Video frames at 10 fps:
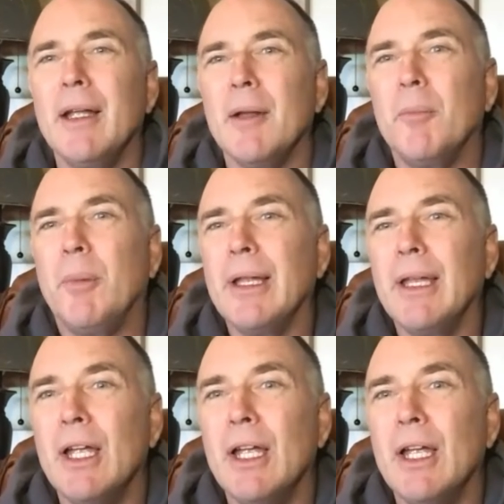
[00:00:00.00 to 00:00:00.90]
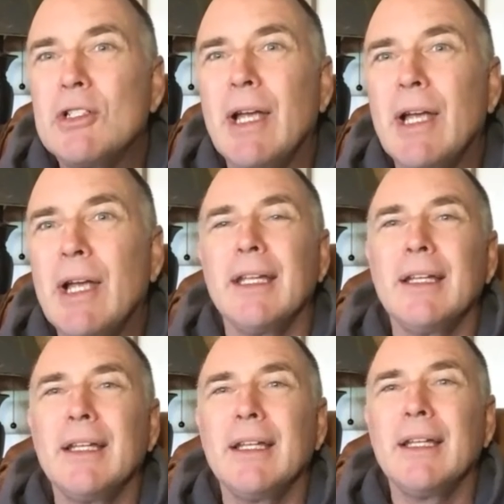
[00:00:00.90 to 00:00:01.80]
but
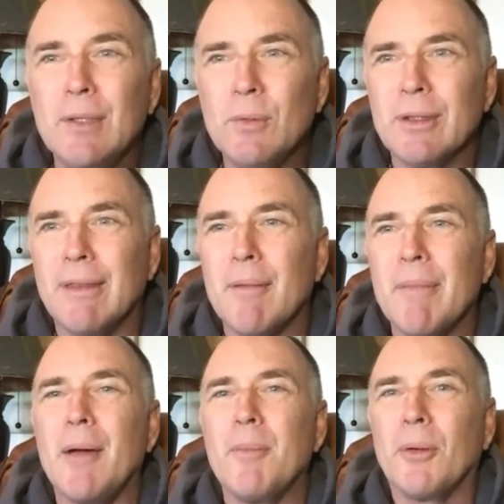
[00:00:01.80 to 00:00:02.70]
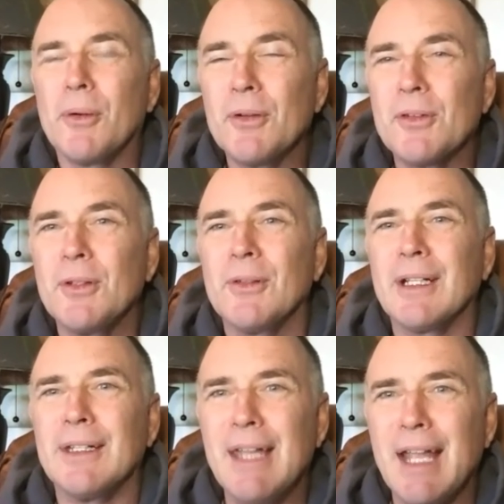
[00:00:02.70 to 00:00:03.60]
checking in with them, that
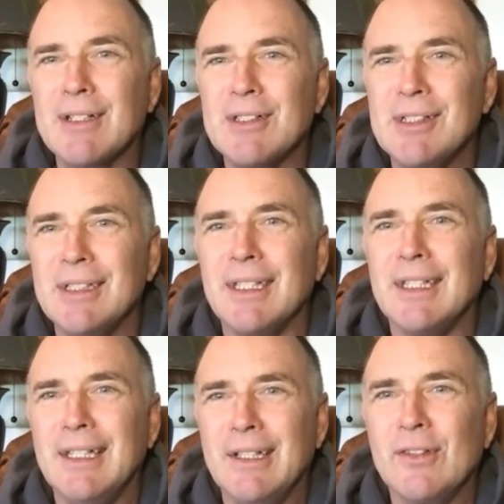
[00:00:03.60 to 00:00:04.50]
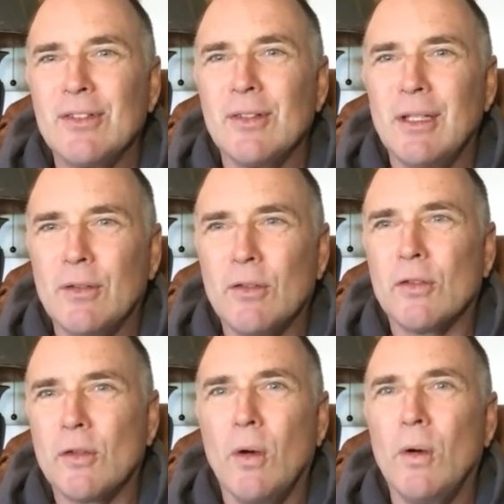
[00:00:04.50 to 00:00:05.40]
personal connection is
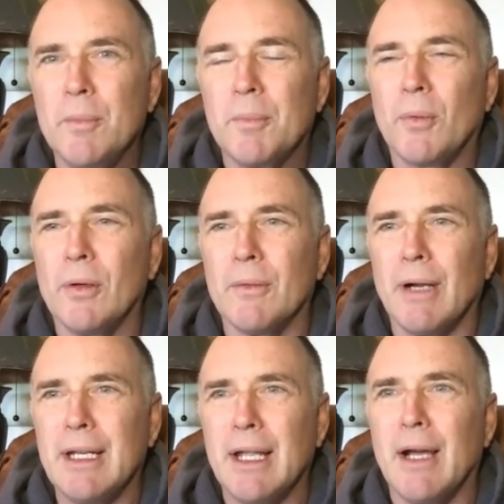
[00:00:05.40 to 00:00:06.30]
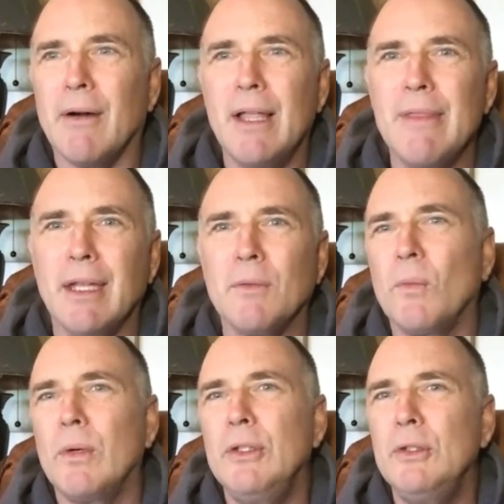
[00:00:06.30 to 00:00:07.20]
so important right now. And
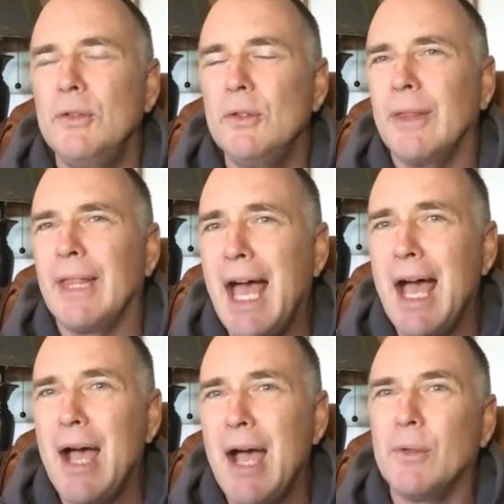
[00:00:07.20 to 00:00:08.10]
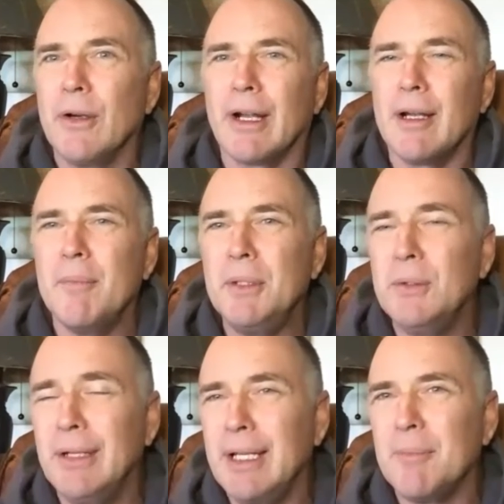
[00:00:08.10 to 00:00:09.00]
then when you do that, when you're a
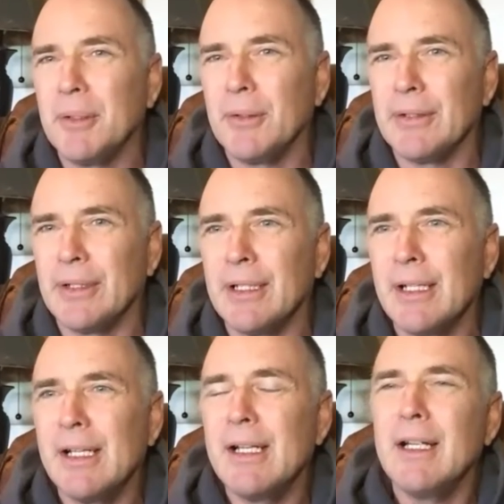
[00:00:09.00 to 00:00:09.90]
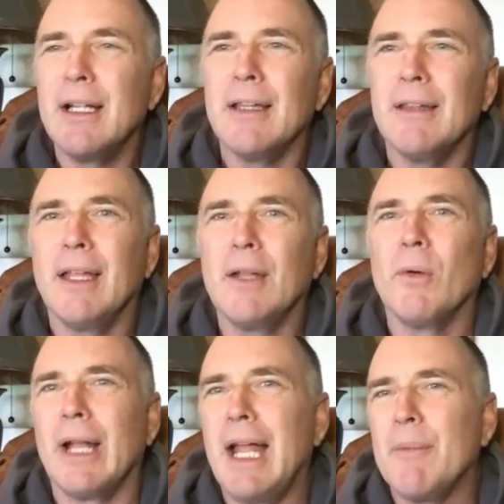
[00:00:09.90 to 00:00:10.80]
community builder,
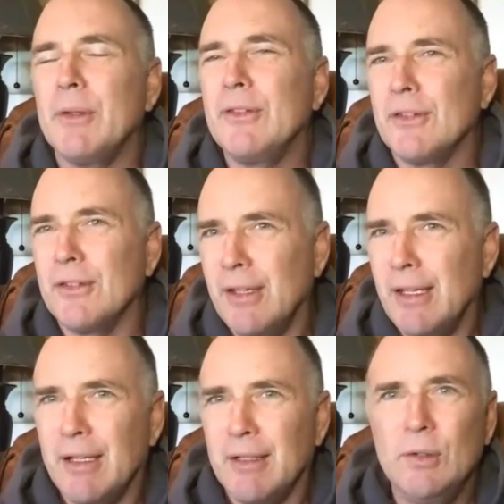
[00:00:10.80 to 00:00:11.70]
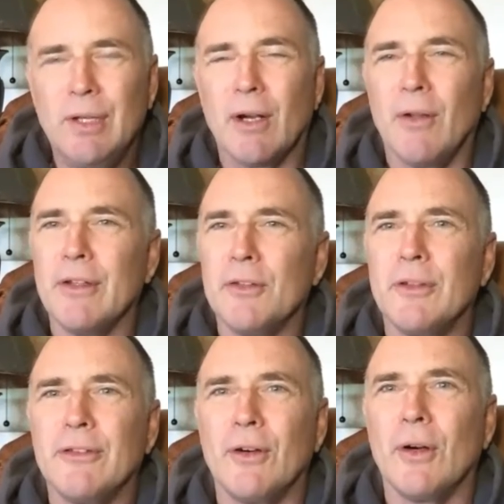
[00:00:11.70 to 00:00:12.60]
then what happens is you get all
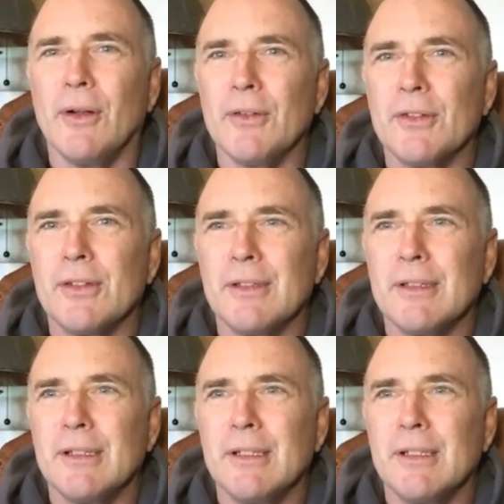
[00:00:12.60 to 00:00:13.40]
these referrals.